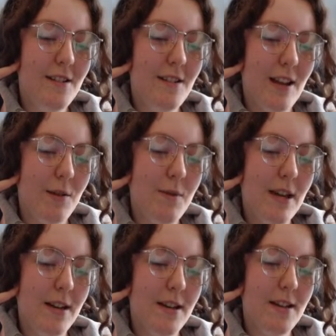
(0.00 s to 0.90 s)
Like we're
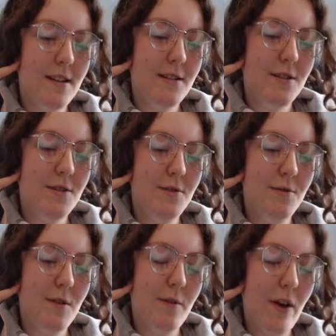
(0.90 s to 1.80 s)
gonna
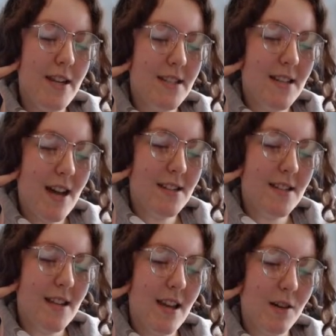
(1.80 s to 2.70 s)
do a fighting stance
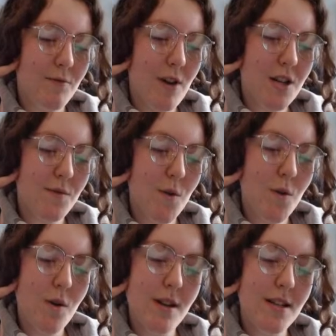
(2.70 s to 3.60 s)
and they're gonna rush
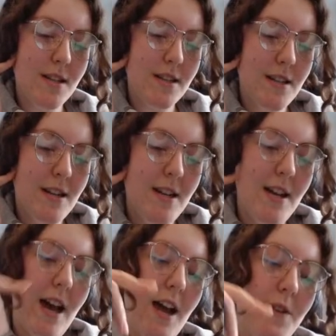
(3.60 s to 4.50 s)
forward
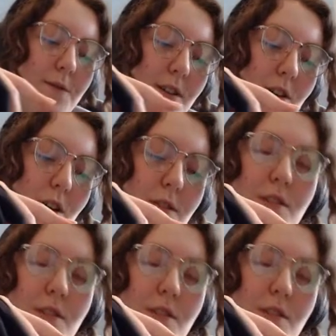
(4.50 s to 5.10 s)
and fill the whole